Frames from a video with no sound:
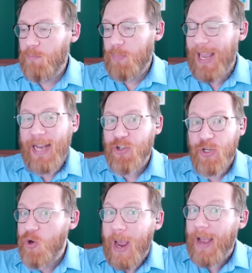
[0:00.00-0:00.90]
catcher
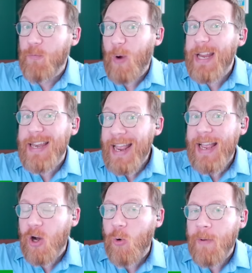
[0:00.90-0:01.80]
you have right
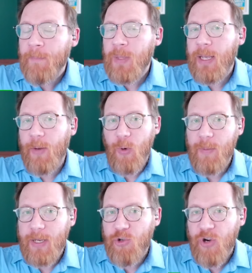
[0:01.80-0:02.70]
now. And
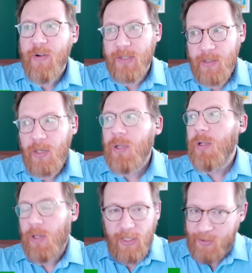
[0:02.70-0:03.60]
William Contreras,
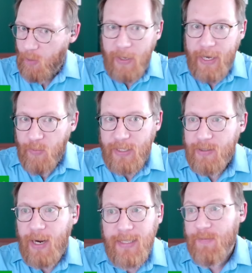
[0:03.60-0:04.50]
assuming he
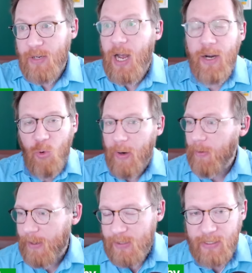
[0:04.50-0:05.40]
resigns. If not,
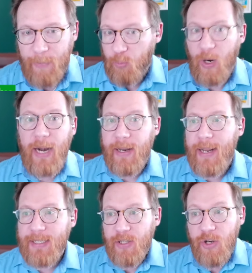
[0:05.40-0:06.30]
Cuero can step right in
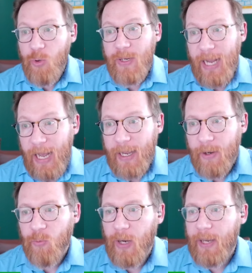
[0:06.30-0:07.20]
as the new guy,
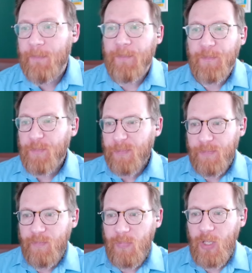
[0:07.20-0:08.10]
right?
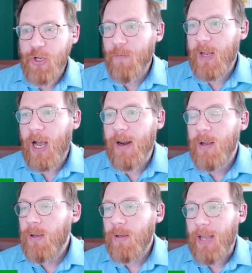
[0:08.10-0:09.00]
You've got
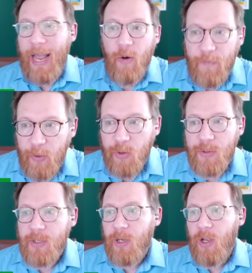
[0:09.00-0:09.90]

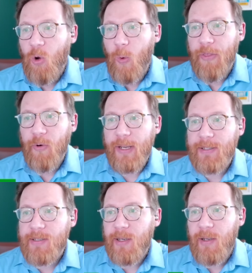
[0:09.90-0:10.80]
outfielders, whether
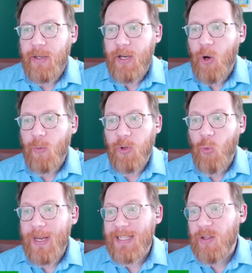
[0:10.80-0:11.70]
it's,
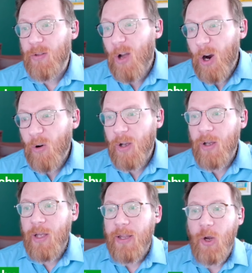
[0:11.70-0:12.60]
Luis
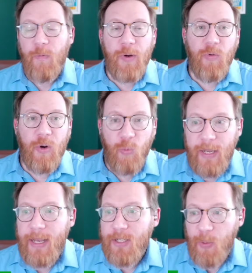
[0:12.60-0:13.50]
Lara, Yofrey
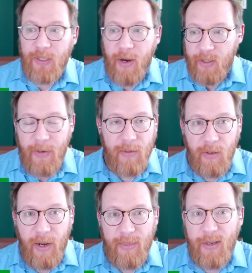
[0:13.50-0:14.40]
Rodriguez, who we talked about,
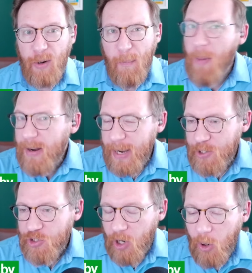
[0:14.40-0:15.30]
I think, on Monday's
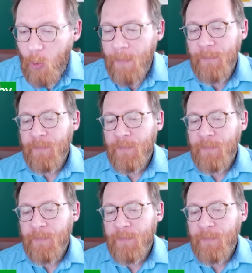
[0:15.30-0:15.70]
show.